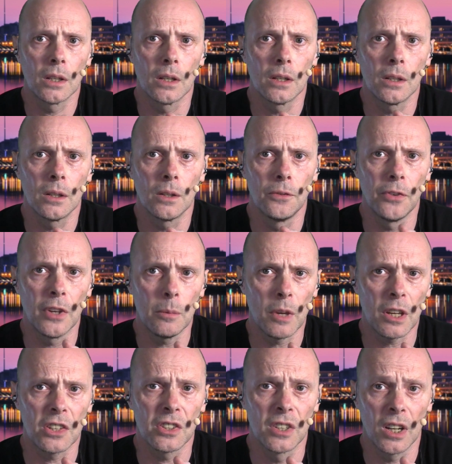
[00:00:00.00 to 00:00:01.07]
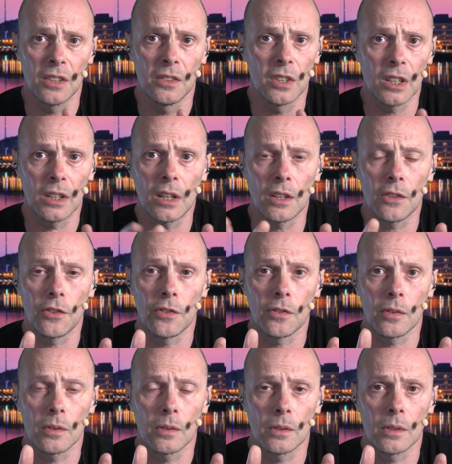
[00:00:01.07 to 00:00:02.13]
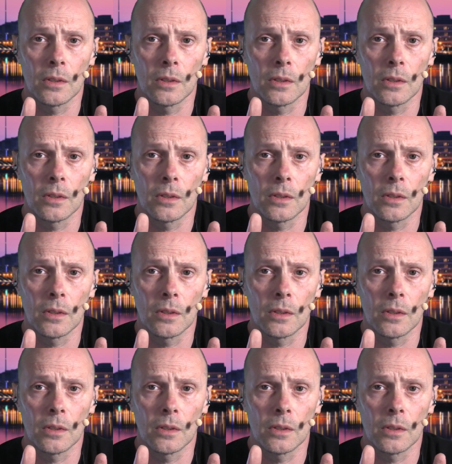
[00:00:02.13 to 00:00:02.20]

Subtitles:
vMix 19 is